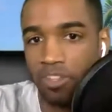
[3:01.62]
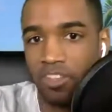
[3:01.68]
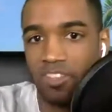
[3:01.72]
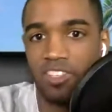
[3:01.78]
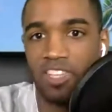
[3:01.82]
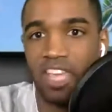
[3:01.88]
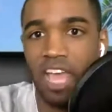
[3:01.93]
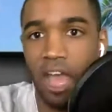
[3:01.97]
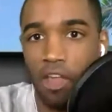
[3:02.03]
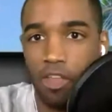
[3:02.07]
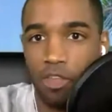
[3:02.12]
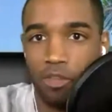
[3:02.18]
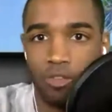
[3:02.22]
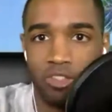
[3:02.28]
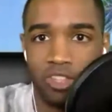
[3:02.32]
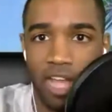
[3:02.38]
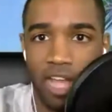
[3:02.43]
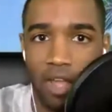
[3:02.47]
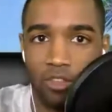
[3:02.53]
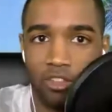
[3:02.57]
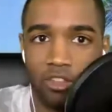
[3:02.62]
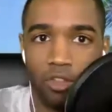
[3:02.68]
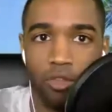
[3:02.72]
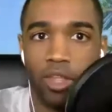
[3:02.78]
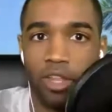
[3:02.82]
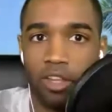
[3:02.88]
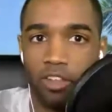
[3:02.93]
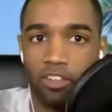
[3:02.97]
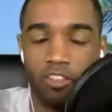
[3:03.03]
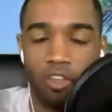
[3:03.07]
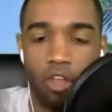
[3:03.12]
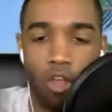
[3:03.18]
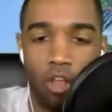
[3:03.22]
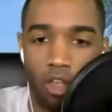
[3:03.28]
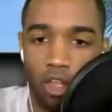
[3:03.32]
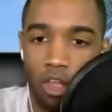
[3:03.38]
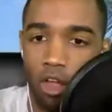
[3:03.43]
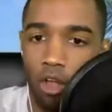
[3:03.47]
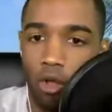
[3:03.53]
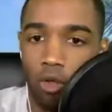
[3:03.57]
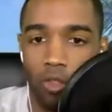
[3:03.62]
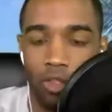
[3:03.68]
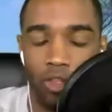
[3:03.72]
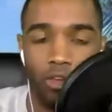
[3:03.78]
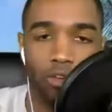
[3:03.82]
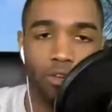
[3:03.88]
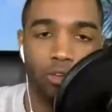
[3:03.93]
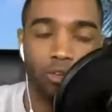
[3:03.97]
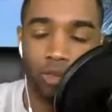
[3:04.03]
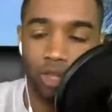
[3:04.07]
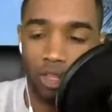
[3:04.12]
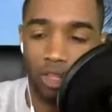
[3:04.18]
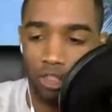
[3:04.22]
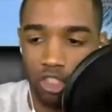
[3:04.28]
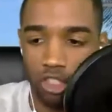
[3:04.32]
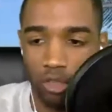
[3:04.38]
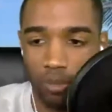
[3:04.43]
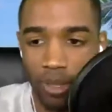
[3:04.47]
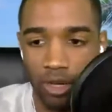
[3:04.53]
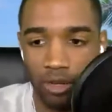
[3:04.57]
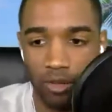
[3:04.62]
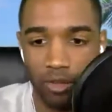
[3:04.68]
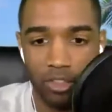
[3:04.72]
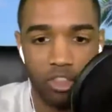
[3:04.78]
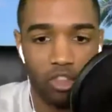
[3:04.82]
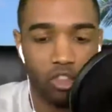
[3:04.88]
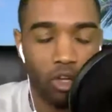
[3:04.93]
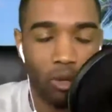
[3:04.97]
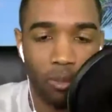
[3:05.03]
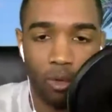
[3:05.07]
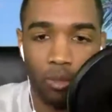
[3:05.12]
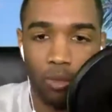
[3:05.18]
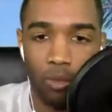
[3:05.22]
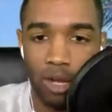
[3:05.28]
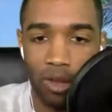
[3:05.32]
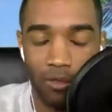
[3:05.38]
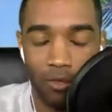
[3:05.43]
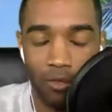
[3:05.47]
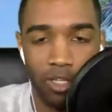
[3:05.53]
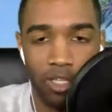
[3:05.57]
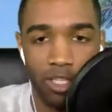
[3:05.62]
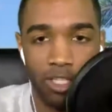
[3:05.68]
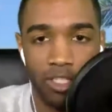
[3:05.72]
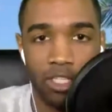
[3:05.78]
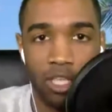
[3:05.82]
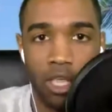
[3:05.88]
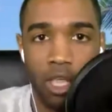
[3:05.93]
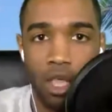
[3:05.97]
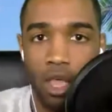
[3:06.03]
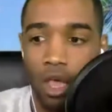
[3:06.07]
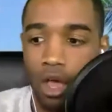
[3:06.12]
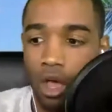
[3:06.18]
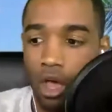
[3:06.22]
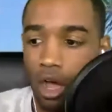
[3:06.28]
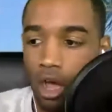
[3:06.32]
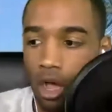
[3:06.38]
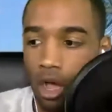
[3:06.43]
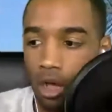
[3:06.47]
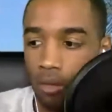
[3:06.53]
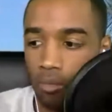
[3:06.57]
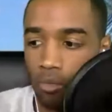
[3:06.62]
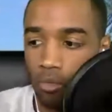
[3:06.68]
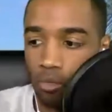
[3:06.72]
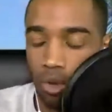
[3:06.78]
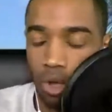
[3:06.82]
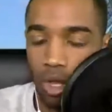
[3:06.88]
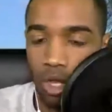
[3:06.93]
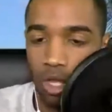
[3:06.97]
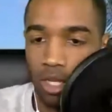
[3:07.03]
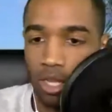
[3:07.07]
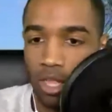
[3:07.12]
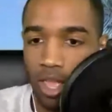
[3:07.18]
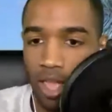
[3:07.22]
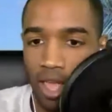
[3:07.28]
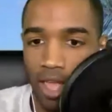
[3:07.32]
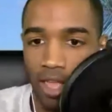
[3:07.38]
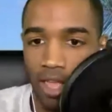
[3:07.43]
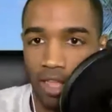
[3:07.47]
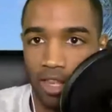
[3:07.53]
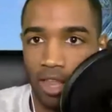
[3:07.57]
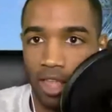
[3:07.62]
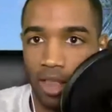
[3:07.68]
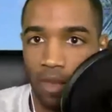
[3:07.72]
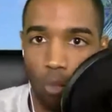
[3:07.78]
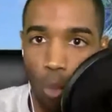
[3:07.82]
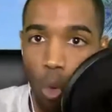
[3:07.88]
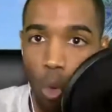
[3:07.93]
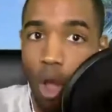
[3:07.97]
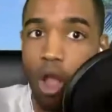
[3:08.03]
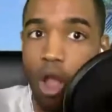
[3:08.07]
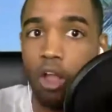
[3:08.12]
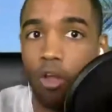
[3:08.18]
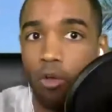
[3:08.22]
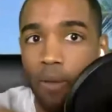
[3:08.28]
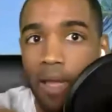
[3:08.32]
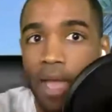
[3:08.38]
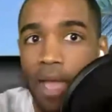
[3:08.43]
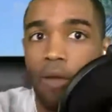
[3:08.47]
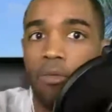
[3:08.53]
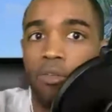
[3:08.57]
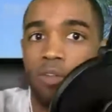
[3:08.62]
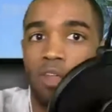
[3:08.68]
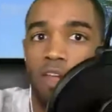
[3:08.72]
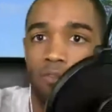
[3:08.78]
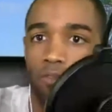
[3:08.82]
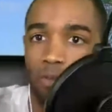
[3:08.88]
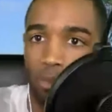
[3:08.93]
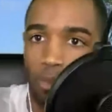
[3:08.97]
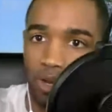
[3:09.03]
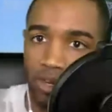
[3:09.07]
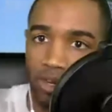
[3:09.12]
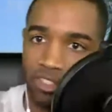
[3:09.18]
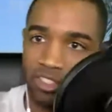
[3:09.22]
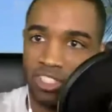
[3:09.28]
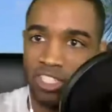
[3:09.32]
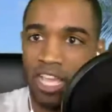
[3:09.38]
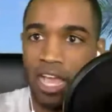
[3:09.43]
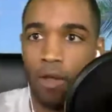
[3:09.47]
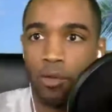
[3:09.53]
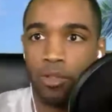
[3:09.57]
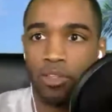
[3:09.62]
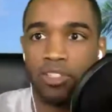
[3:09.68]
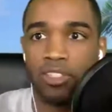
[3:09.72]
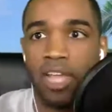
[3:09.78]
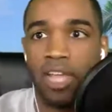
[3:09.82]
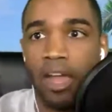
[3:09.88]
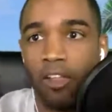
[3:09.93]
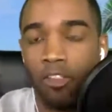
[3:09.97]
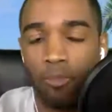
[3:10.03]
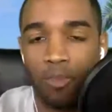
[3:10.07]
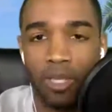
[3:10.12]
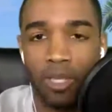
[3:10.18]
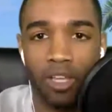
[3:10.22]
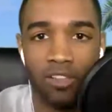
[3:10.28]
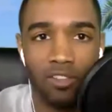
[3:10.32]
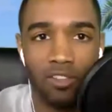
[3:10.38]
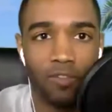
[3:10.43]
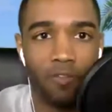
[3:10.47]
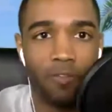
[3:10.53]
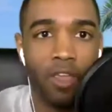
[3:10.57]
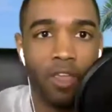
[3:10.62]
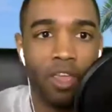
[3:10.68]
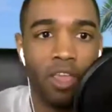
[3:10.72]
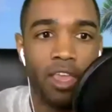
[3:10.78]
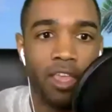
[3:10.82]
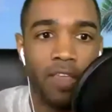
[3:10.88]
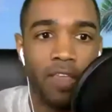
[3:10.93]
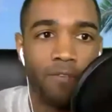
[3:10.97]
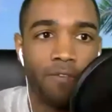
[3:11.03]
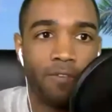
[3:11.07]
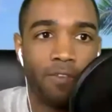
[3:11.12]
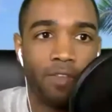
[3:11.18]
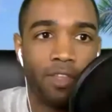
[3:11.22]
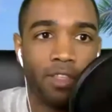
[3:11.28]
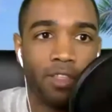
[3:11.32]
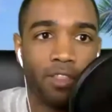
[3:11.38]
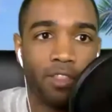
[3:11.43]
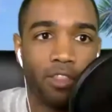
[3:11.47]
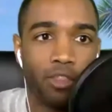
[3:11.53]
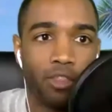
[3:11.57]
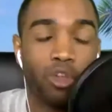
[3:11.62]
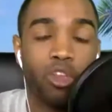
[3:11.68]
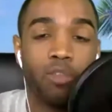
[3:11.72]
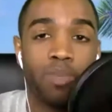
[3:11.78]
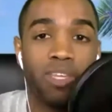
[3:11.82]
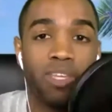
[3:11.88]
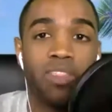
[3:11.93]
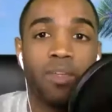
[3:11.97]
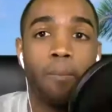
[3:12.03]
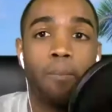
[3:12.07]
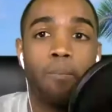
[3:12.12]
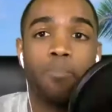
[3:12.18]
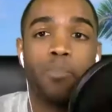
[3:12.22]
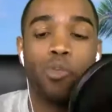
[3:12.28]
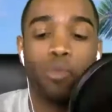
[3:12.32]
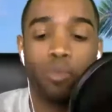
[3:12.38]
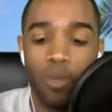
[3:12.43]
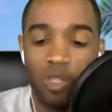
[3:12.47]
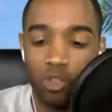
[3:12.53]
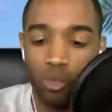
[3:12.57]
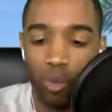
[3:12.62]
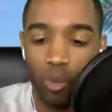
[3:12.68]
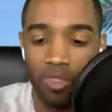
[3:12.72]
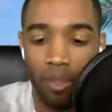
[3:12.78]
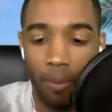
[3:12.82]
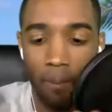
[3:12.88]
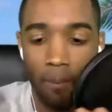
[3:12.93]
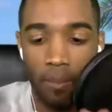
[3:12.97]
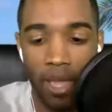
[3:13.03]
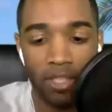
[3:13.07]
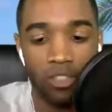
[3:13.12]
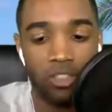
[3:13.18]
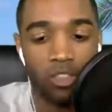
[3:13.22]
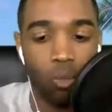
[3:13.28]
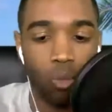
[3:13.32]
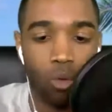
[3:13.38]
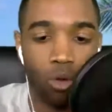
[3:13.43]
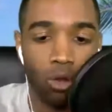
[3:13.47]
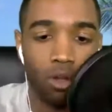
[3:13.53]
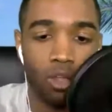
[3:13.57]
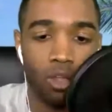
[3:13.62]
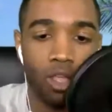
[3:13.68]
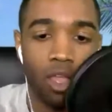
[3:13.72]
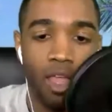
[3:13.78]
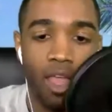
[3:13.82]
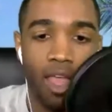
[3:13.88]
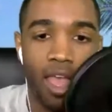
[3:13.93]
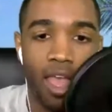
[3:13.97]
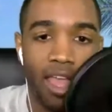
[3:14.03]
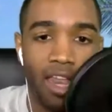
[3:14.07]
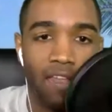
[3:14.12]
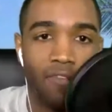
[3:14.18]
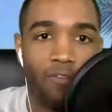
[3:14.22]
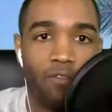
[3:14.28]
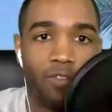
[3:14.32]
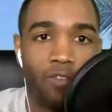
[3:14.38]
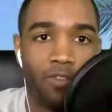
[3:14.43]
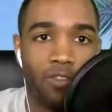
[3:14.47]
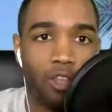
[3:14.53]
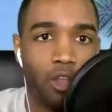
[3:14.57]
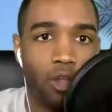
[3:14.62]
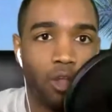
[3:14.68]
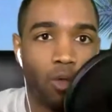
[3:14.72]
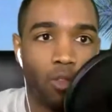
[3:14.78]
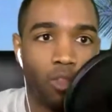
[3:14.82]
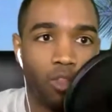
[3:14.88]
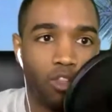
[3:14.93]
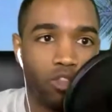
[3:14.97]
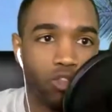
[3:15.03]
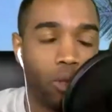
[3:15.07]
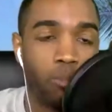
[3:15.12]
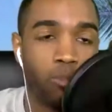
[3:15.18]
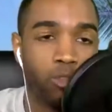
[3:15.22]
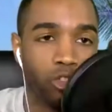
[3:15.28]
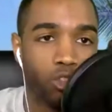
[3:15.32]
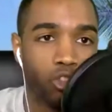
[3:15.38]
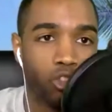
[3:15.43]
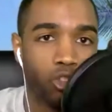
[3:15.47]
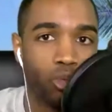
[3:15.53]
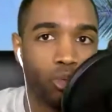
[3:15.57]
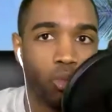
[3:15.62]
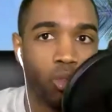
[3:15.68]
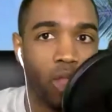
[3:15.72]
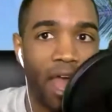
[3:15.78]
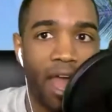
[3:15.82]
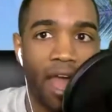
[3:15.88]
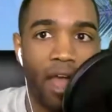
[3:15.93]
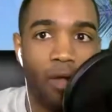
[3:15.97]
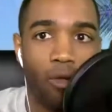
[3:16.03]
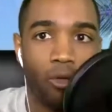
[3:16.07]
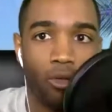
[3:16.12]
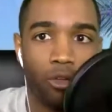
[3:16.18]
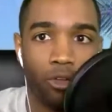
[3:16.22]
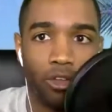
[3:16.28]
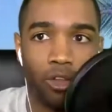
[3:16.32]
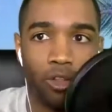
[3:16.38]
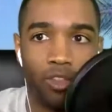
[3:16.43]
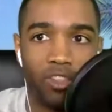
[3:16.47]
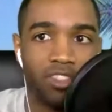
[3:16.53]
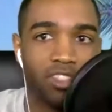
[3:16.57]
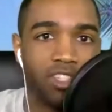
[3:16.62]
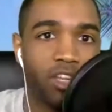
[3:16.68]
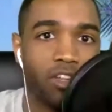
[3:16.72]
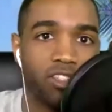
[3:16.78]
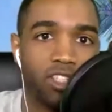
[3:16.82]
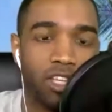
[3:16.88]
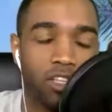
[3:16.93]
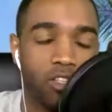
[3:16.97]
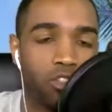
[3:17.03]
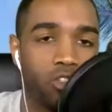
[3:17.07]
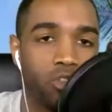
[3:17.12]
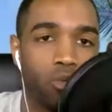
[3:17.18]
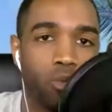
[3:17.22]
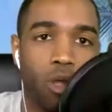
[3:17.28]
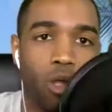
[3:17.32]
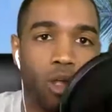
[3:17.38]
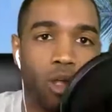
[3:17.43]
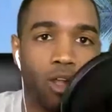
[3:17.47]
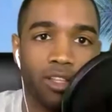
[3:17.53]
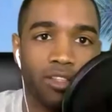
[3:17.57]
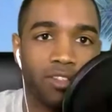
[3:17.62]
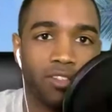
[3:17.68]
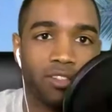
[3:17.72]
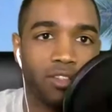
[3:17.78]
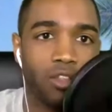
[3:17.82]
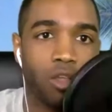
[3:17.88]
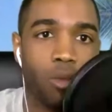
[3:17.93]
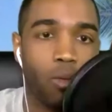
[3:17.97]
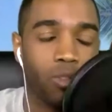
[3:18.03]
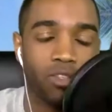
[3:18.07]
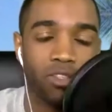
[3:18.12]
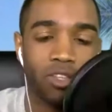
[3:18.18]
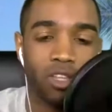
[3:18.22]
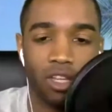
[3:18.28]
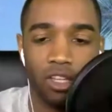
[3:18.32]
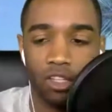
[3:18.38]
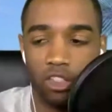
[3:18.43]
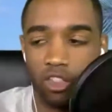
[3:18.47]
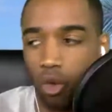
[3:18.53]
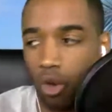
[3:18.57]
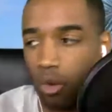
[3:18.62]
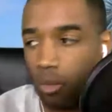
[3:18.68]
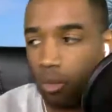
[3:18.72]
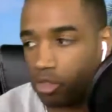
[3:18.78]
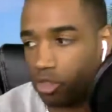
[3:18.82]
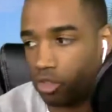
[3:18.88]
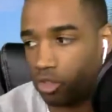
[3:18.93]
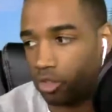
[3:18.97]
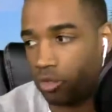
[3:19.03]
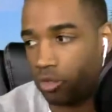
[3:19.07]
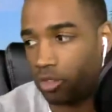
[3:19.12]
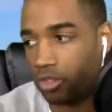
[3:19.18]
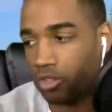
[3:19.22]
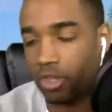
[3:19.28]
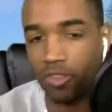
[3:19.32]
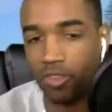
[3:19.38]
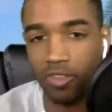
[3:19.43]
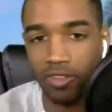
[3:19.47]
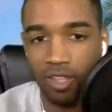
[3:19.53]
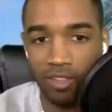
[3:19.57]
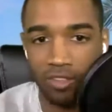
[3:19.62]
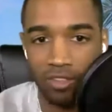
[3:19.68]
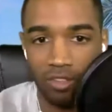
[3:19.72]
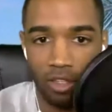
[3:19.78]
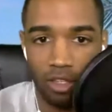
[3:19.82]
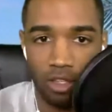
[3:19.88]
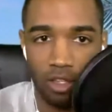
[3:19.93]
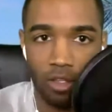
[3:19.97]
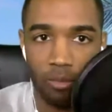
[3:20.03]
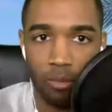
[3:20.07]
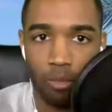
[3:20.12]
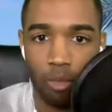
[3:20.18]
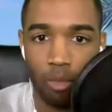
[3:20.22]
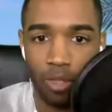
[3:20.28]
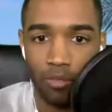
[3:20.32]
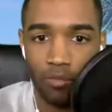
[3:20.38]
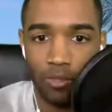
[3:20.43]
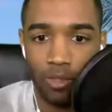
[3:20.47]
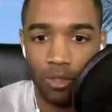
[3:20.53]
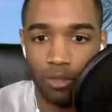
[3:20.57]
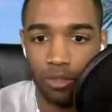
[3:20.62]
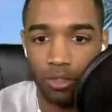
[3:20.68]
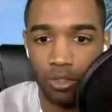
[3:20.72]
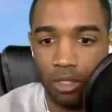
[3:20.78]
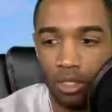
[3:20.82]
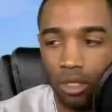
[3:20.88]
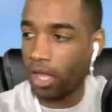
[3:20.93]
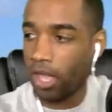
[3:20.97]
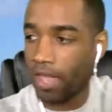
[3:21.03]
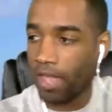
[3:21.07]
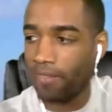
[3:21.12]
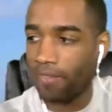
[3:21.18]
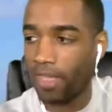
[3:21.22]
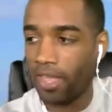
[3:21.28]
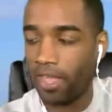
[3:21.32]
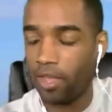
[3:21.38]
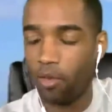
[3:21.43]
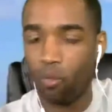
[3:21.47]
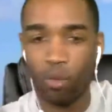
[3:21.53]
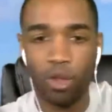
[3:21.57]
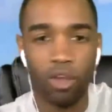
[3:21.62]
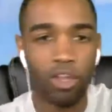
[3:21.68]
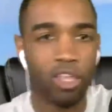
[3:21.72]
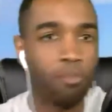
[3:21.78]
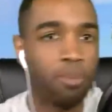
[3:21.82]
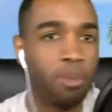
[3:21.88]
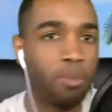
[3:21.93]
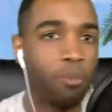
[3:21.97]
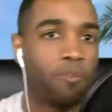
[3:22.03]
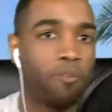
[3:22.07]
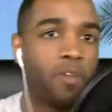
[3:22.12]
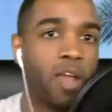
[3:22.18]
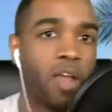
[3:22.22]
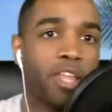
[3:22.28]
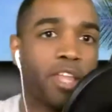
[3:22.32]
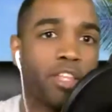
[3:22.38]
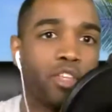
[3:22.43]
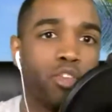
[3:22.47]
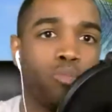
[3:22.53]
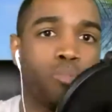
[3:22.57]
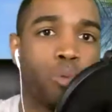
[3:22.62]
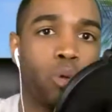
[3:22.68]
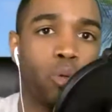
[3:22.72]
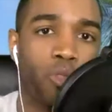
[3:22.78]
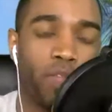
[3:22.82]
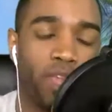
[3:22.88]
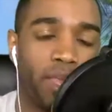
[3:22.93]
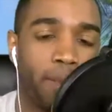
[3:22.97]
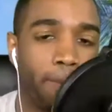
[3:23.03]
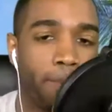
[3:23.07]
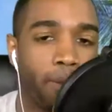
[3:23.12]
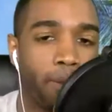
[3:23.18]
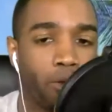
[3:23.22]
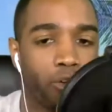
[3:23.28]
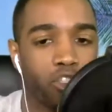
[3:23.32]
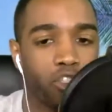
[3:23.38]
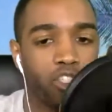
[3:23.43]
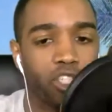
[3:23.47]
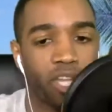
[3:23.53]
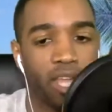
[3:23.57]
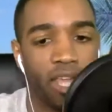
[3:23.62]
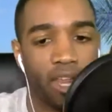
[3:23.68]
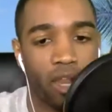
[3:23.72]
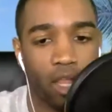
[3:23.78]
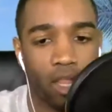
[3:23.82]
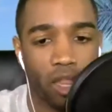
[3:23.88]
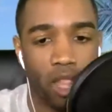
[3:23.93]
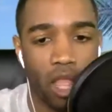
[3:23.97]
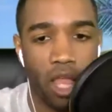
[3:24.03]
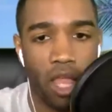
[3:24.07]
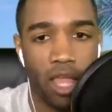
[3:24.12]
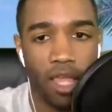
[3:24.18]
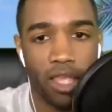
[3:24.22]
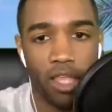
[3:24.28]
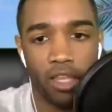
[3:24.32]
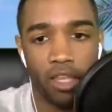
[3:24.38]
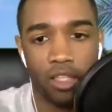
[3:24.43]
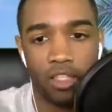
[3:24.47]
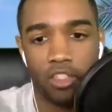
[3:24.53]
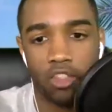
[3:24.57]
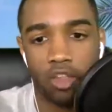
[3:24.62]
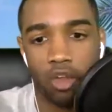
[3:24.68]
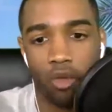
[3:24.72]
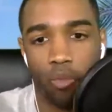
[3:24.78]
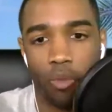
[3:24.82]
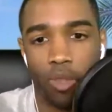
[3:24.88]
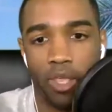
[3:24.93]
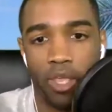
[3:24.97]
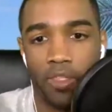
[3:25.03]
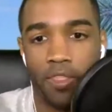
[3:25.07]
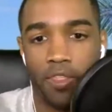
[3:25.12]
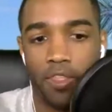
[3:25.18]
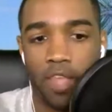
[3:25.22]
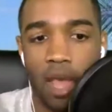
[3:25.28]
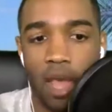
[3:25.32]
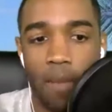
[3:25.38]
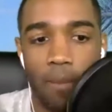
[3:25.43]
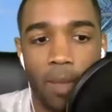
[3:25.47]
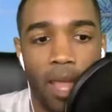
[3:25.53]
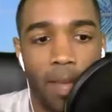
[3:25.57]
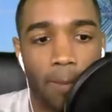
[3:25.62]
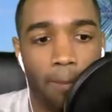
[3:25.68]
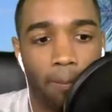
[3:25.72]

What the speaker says: see how you sound. So let a song go, let your instrumentalist, drummer, whatever it is, run and walk around everywhere to see how it sounds. Because if you could be doing the best work, and if the drums are too loud, or the snares hitting too hard, no one's going to enjoy what you're doing. So I think that's a good point to use. And then where can people find you both in person and online? Start with KOMBAT.